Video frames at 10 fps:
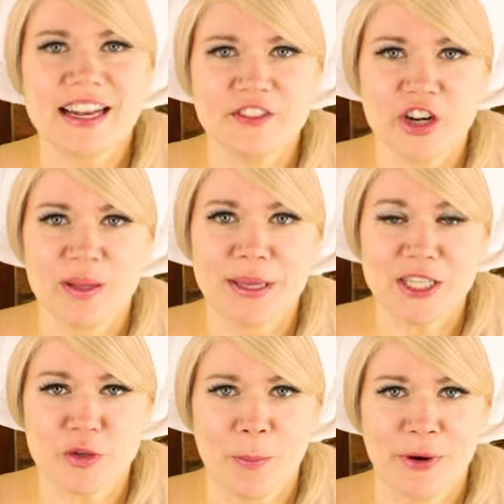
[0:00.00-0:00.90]
of turning me
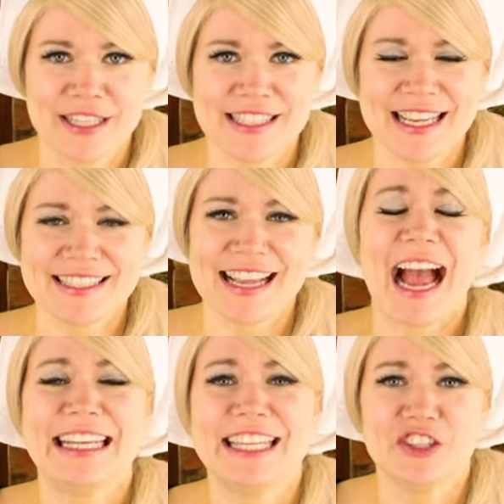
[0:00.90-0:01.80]
into a princess,
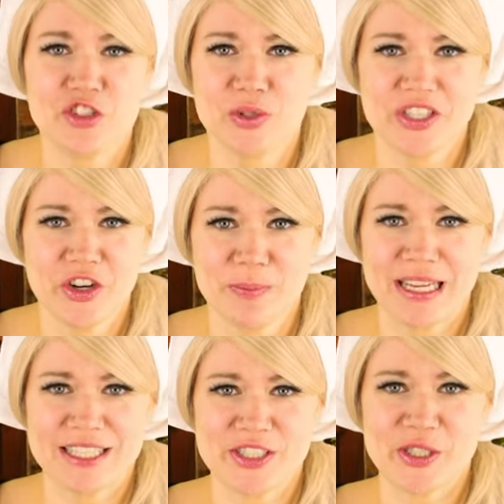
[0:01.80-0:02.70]
I need you to turn me
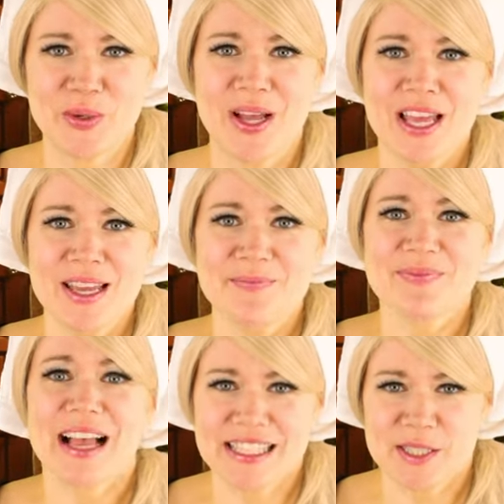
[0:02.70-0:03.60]
into
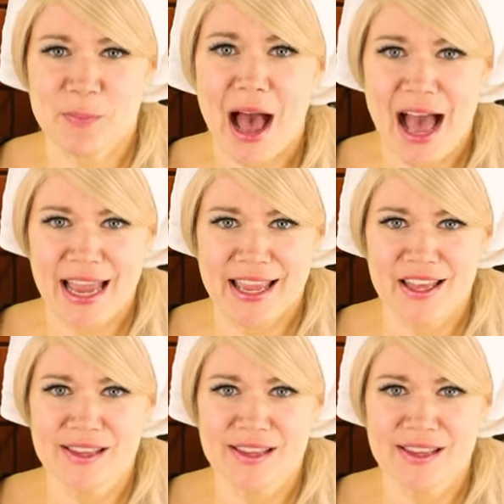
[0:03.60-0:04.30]
a spy.